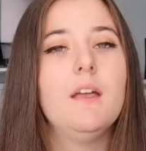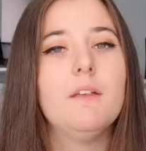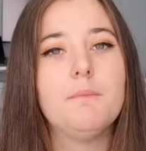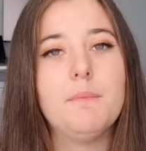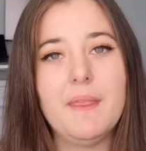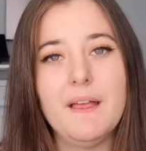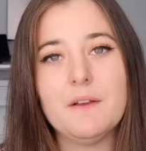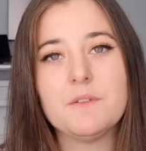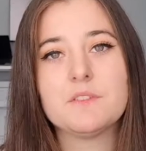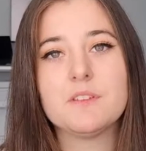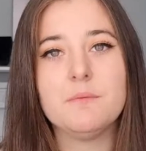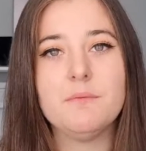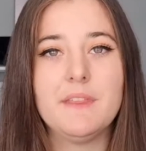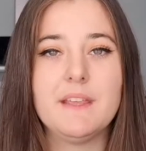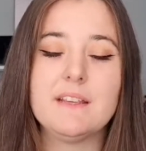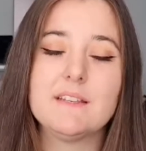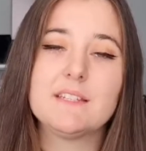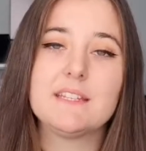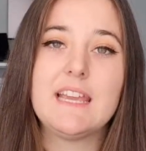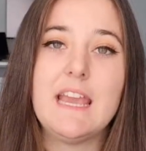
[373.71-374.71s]
but that was
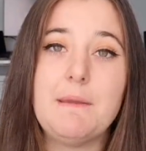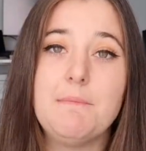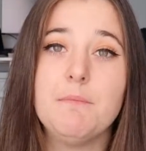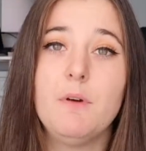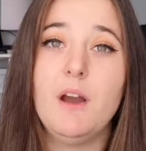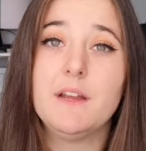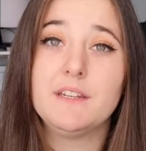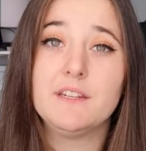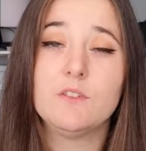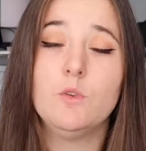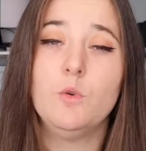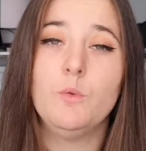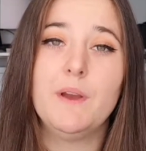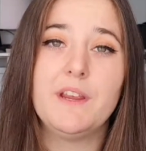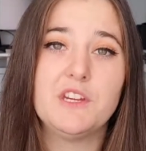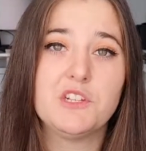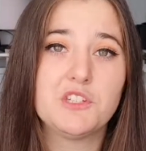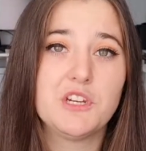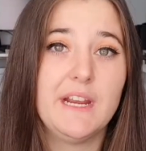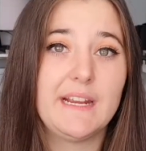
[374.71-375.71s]
something to keep in mind and
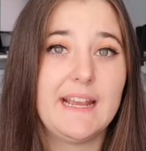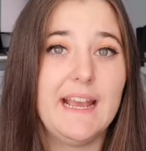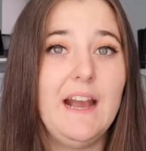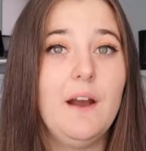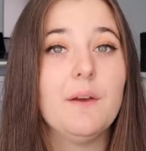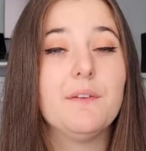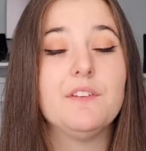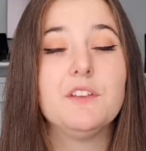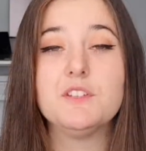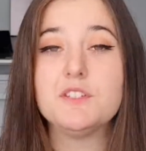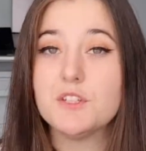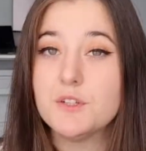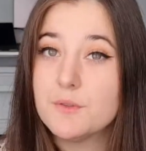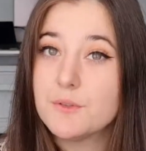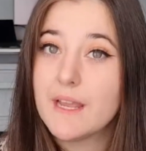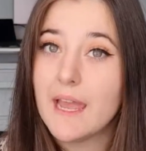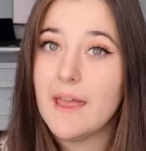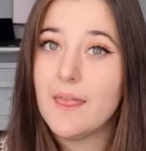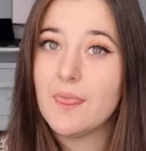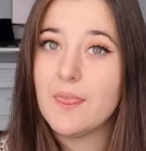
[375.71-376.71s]
always check out if you do
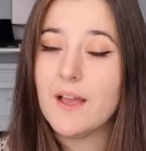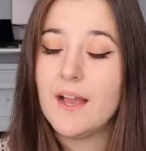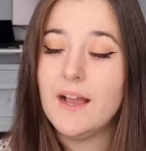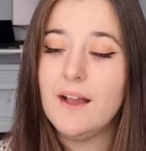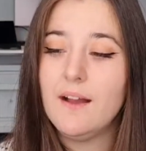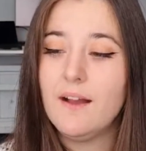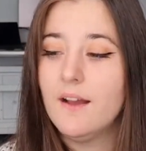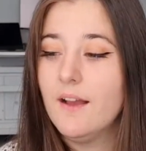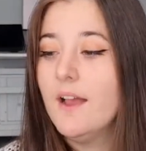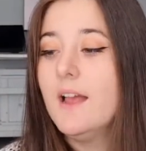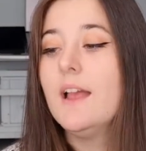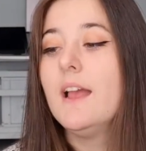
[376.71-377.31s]
get that.